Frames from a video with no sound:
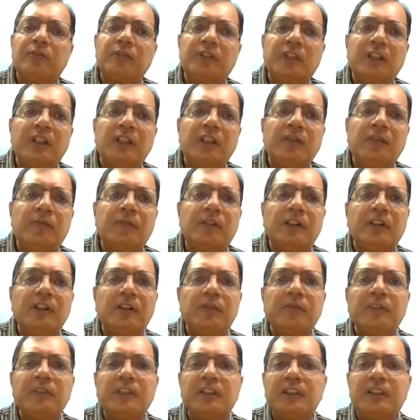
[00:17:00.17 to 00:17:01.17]
to really
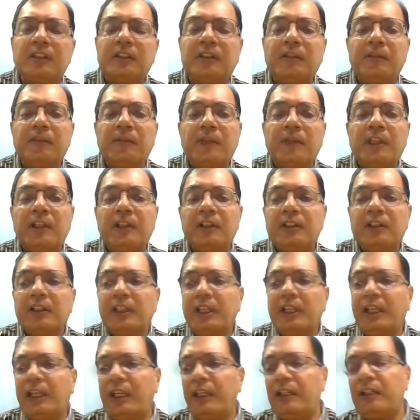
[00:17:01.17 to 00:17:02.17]
work with.
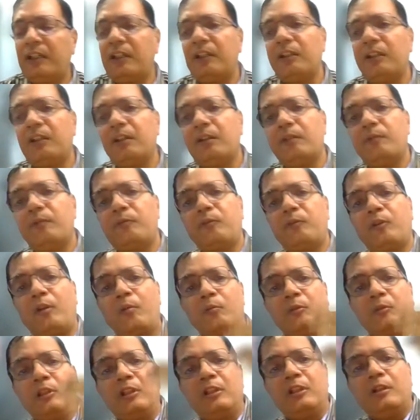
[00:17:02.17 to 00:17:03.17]

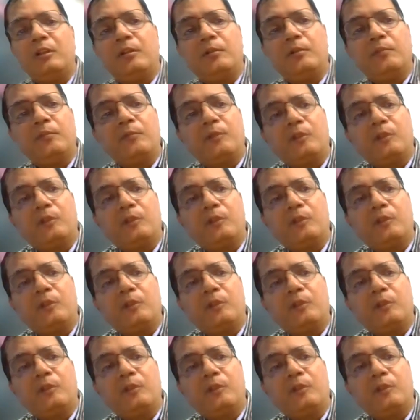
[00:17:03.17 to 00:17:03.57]
From the